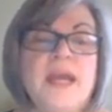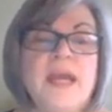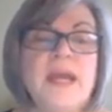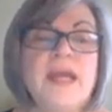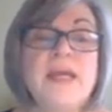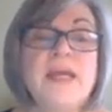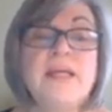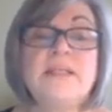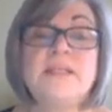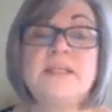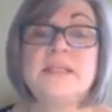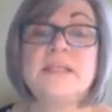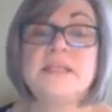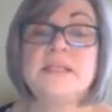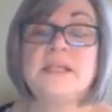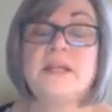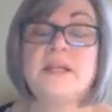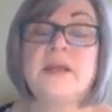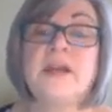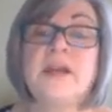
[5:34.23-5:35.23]
is
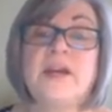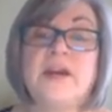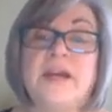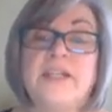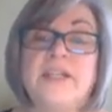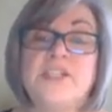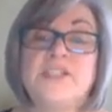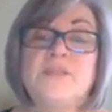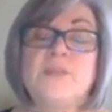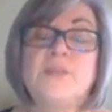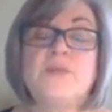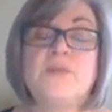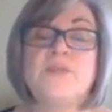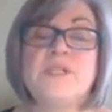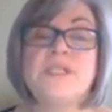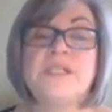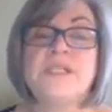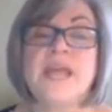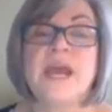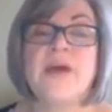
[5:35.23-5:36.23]
still here. I just moved
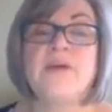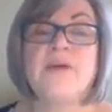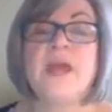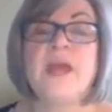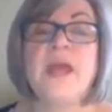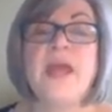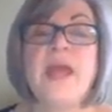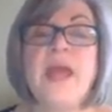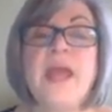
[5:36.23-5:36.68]
it down.